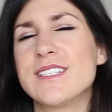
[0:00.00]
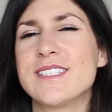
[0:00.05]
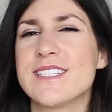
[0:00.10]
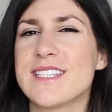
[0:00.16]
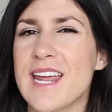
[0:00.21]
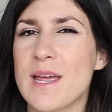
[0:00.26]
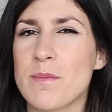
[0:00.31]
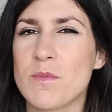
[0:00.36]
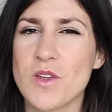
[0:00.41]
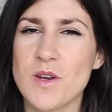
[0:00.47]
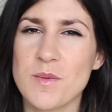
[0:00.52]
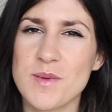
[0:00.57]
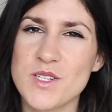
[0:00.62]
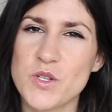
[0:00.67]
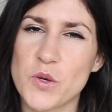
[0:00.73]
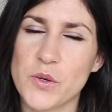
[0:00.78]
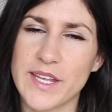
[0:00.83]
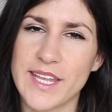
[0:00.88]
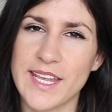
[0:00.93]
Today I'm going to be
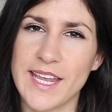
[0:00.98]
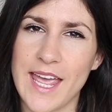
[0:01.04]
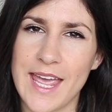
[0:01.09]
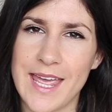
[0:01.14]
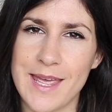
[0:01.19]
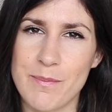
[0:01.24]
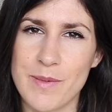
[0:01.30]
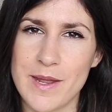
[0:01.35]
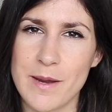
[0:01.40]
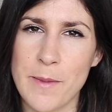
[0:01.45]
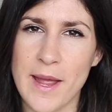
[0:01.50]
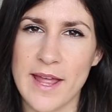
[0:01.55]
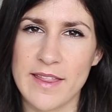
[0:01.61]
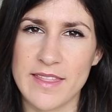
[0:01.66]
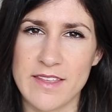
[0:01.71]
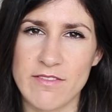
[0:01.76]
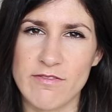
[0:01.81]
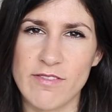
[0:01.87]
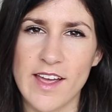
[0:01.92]
talking a bit
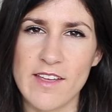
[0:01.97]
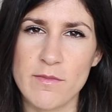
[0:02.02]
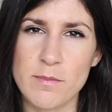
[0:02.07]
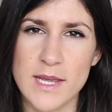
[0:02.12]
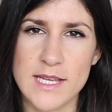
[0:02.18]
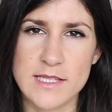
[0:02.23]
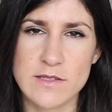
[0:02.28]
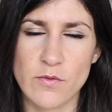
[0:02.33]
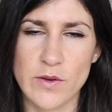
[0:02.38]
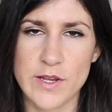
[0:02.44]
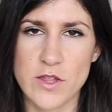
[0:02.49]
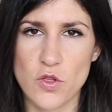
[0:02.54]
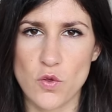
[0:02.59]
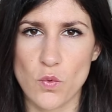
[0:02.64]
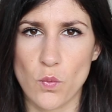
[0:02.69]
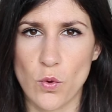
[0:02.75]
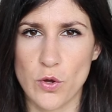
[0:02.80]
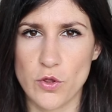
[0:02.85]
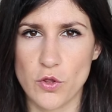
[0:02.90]
about the five-piece
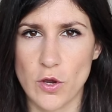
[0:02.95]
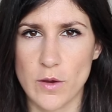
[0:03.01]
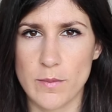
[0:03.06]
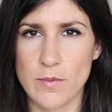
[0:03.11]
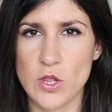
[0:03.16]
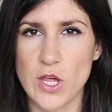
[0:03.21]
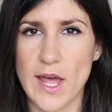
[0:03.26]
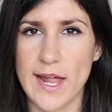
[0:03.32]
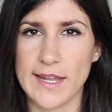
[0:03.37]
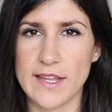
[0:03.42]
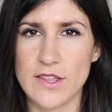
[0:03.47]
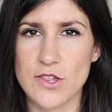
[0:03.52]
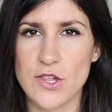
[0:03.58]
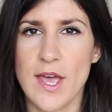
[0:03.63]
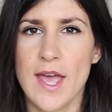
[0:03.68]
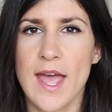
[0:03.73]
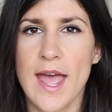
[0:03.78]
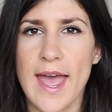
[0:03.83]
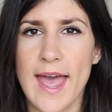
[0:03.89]
French wardrobe challenge.